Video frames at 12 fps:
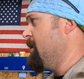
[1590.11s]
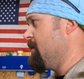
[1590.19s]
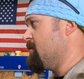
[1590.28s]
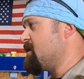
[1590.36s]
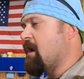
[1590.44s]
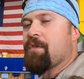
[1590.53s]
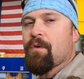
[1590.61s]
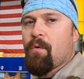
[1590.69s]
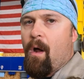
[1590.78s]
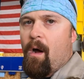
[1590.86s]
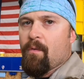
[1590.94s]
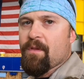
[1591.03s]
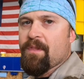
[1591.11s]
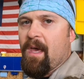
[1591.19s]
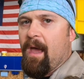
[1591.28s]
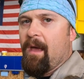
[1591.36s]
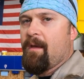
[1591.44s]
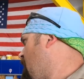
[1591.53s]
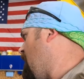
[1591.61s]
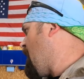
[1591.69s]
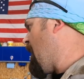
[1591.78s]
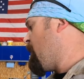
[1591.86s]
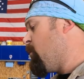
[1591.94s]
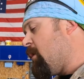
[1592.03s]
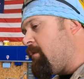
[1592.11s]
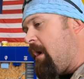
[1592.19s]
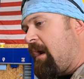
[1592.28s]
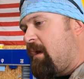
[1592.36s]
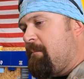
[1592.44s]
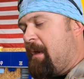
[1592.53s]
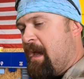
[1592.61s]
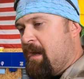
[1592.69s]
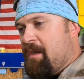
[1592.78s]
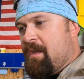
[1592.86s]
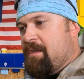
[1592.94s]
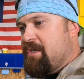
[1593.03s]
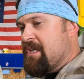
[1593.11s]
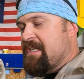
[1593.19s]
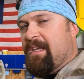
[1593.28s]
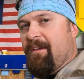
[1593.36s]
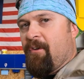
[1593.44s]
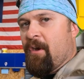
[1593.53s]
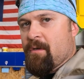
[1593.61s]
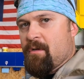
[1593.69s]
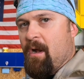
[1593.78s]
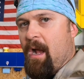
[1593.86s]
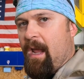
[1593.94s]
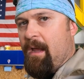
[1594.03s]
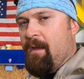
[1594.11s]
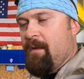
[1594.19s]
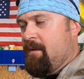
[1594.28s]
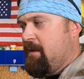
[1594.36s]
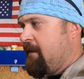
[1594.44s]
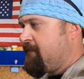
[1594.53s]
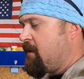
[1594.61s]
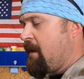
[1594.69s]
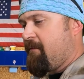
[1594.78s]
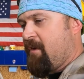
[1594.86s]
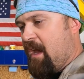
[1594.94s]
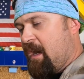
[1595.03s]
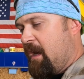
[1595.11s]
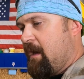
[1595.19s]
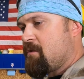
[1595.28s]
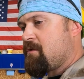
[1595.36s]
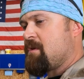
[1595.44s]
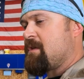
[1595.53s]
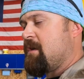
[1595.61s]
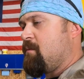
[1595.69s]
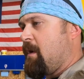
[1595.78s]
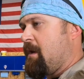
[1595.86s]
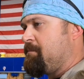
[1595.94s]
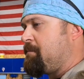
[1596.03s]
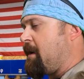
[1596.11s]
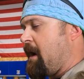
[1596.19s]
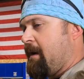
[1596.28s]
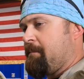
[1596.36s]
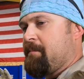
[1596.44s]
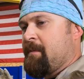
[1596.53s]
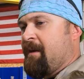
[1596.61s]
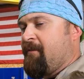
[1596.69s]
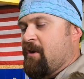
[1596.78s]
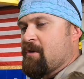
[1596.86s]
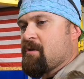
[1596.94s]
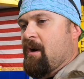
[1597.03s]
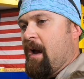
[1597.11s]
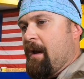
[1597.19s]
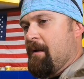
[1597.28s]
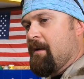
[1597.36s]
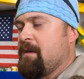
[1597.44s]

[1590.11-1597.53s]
There's nothing wrong with that. I would recommend just give it a try. If you have any interest in welding pipe, give it a try,